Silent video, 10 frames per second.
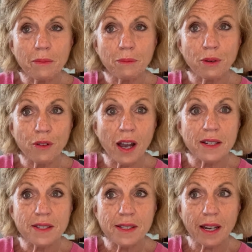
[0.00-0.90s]

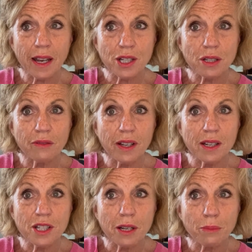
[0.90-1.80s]
provide a selection of
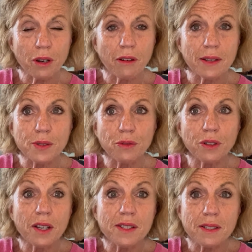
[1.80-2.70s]
leadership programmes for
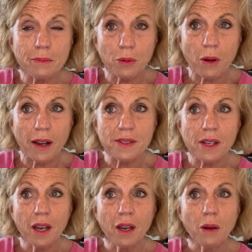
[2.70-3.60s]
nurses and midwives
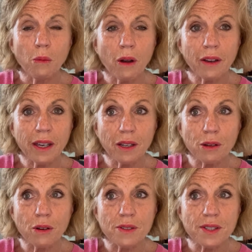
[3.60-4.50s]
working
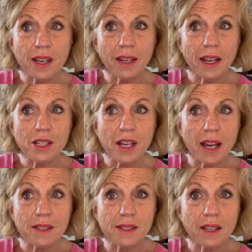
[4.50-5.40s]
across the
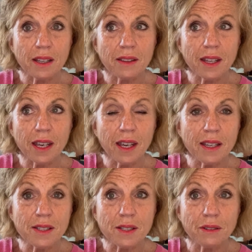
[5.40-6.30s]
NHS in the
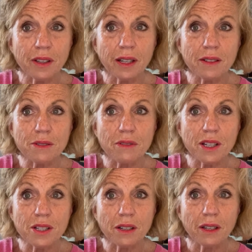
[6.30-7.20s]
East of England
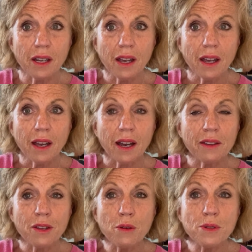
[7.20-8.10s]
region.
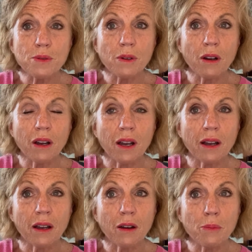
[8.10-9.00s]
And those
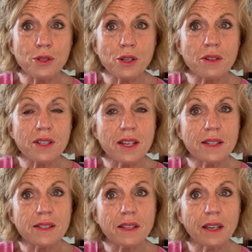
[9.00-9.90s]

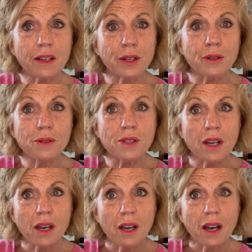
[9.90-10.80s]
opportunities include
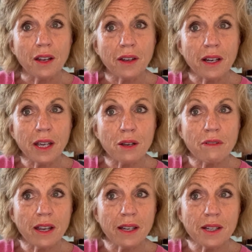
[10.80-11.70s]
an early
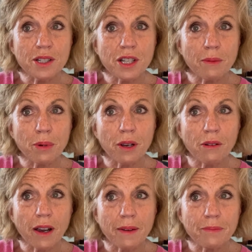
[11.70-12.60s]
career leadership
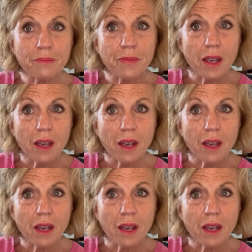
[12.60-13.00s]
programme,